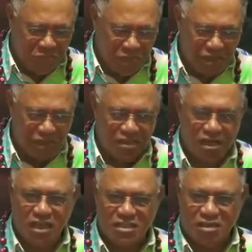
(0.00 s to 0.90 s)
this
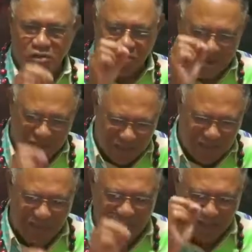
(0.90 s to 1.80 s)
as a
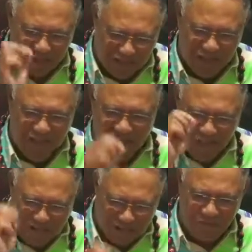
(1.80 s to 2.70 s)
consistent thing
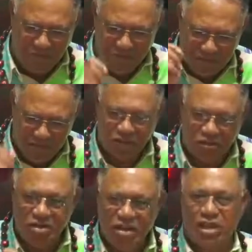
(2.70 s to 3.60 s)
every single day.